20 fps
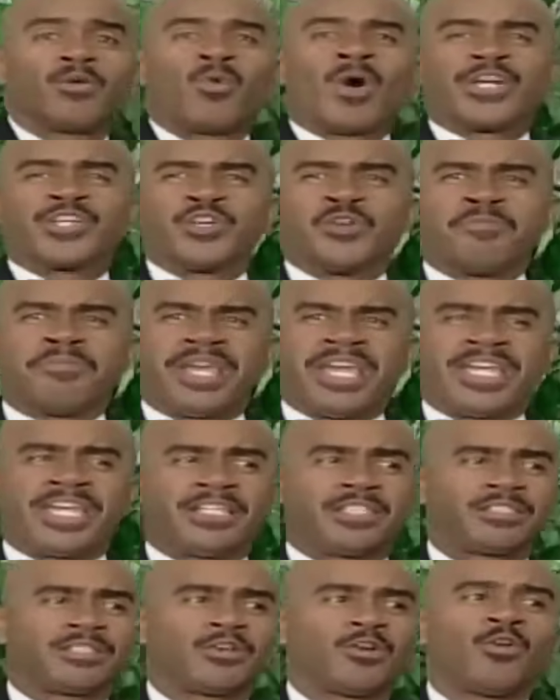What do you
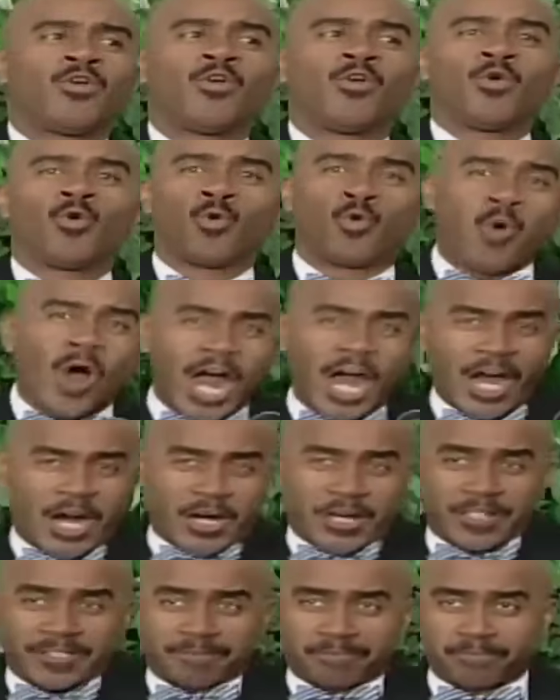mean?
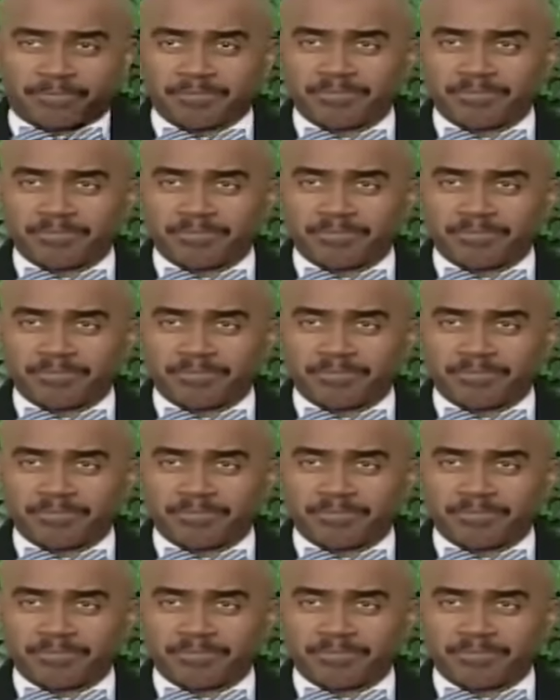Word.